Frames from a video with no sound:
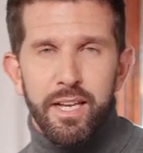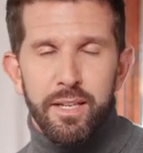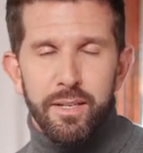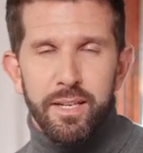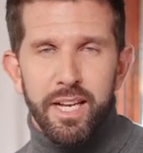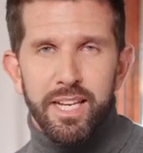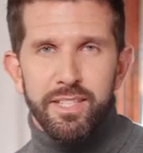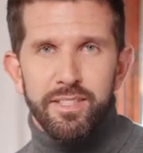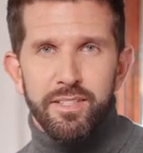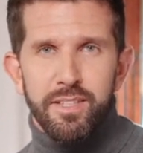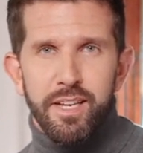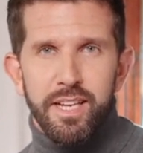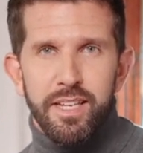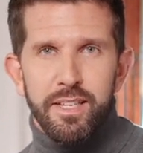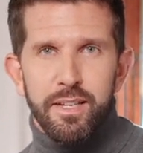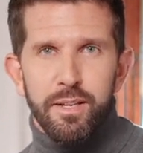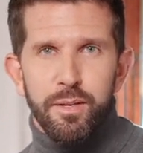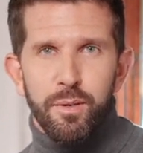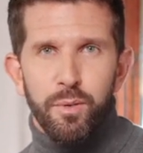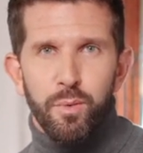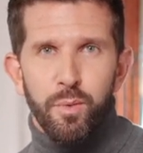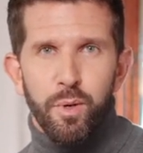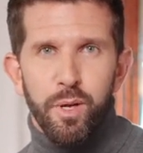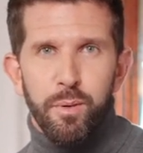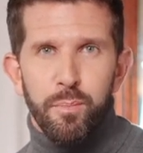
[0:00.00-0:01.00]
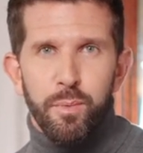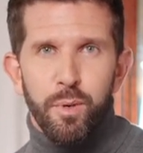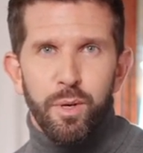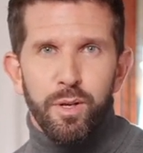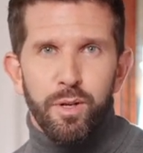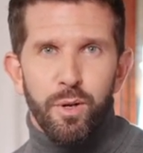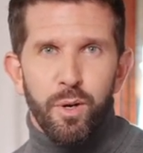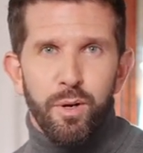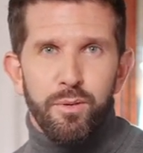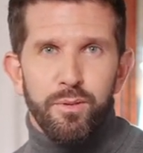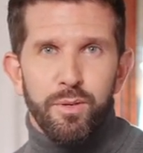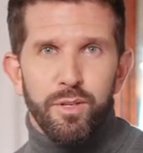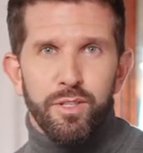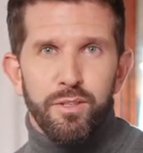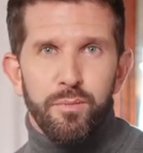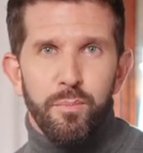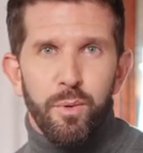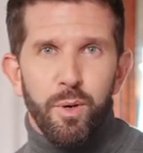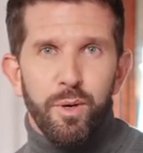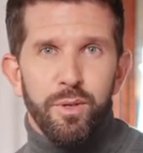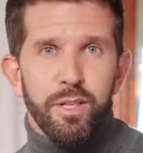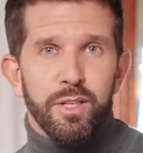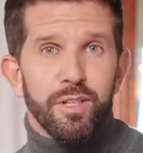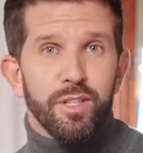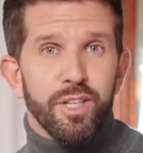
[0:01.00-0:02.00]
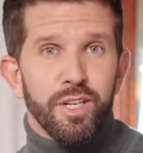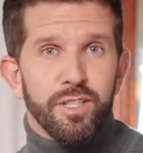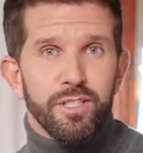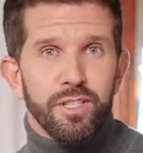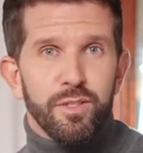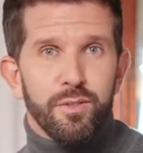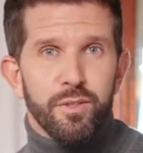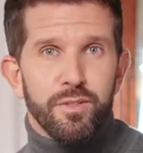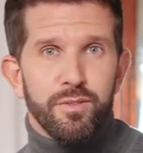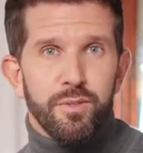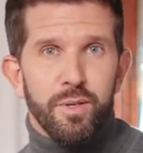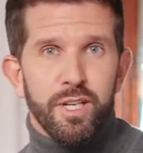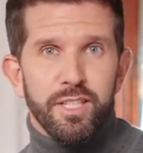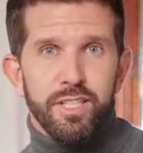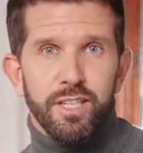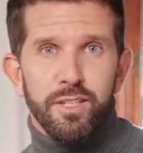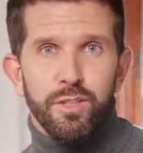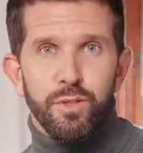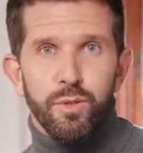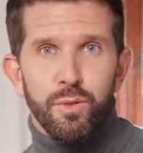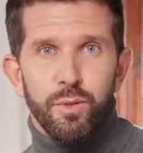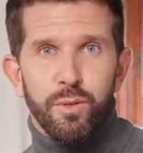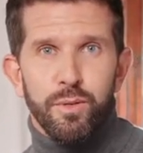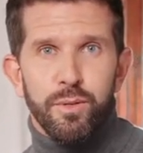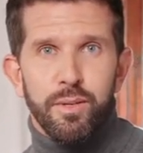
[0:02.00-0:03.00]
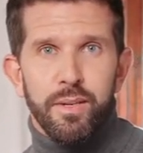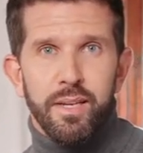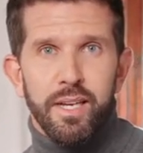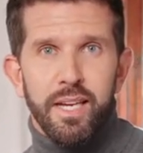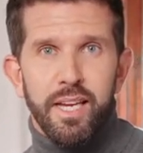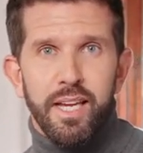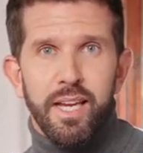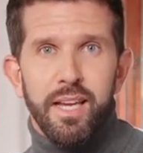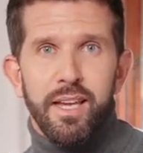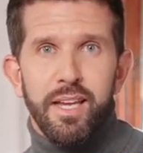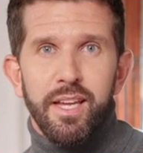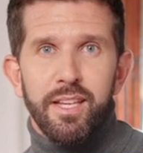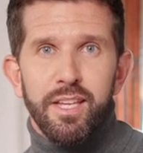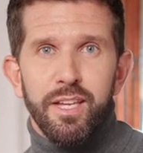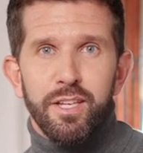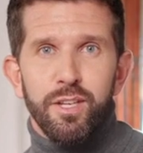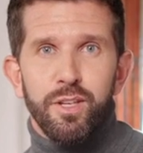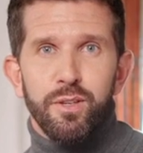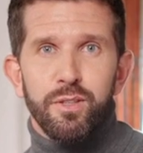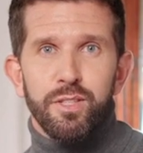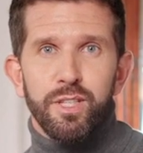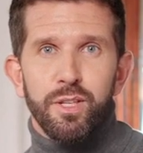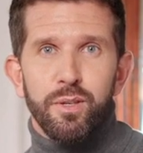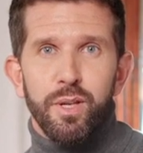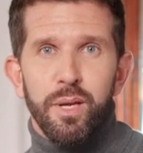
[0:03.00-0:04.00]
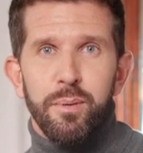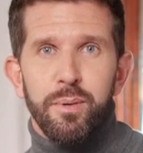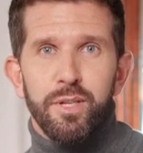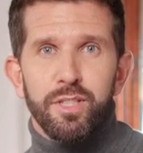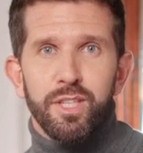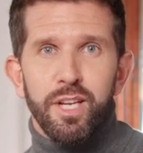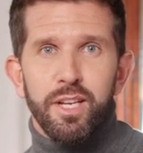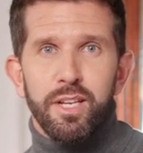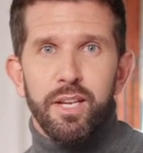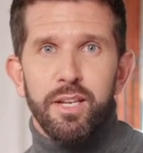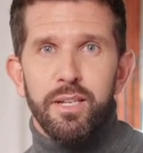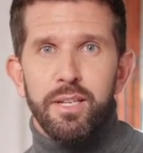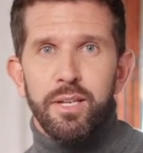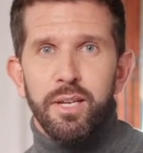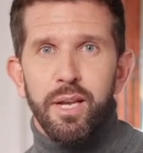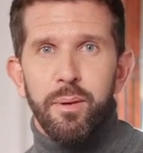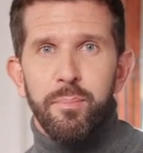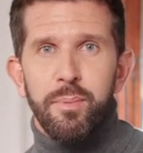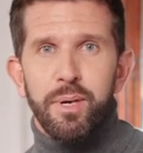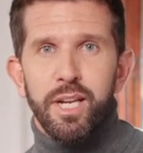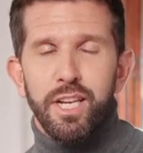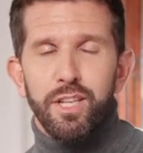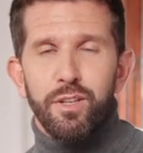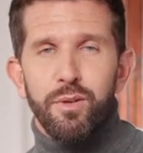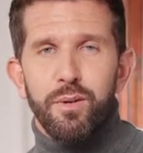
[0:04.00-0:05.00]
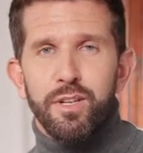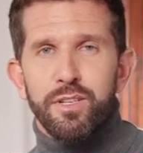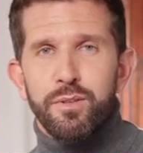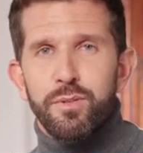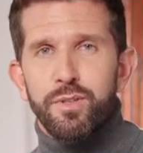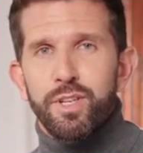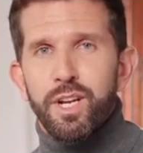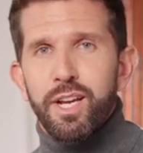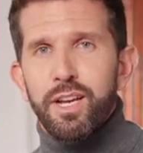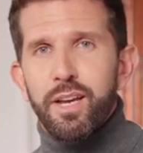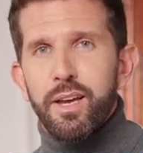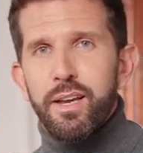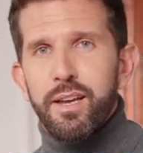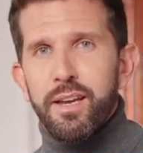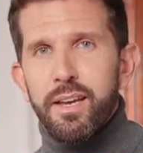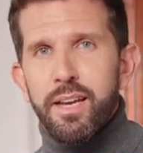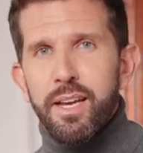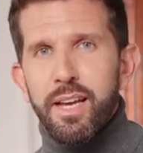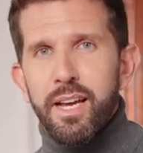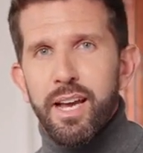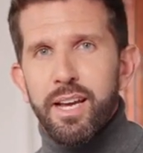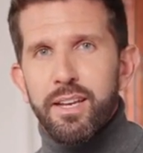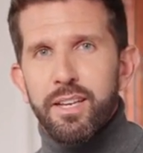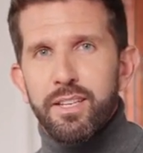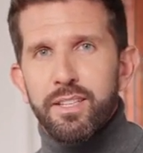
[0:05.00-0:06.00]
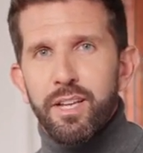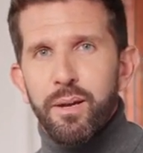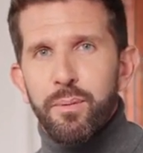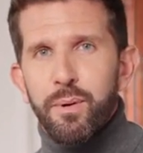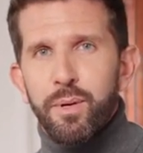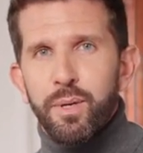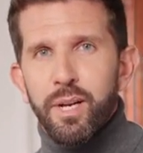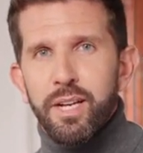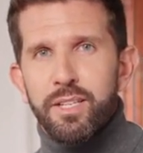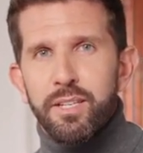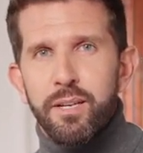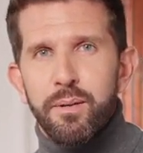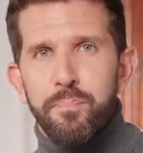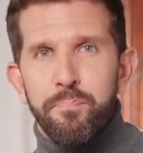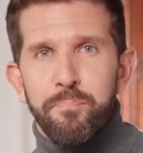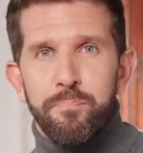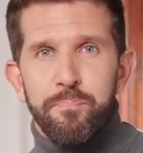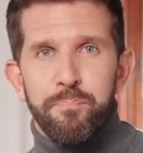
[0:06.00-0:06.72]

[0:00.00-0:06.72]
Next thing, Quillbot offers more than just a rephrasing tool. It includes a grammar checker, a plagiarism checker, and a summarizer.